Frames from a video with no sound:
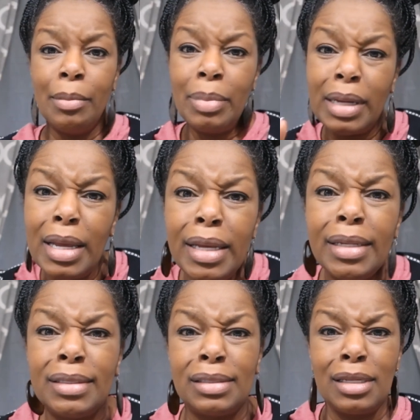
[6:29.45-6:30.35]

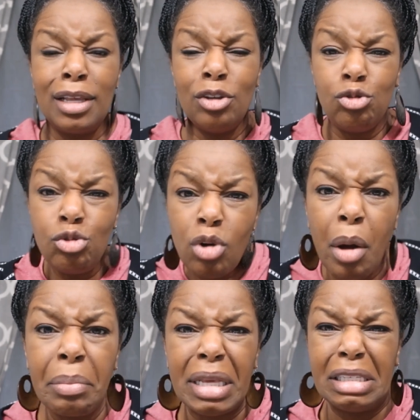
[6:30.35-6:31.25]
Because you
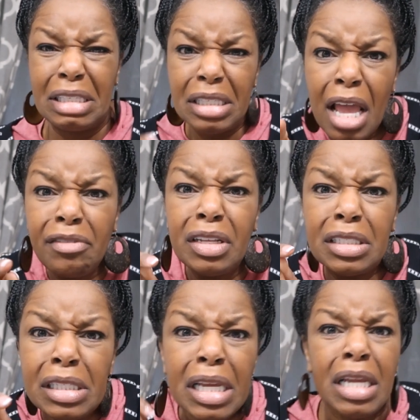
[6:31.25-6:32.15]
gonna be
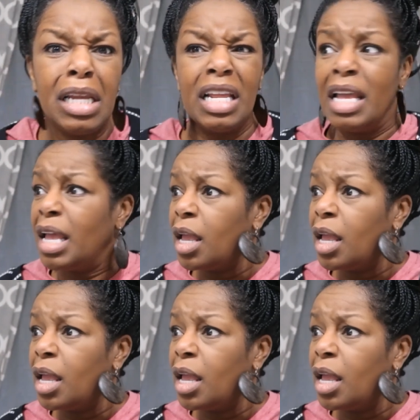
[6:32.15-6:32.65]
17.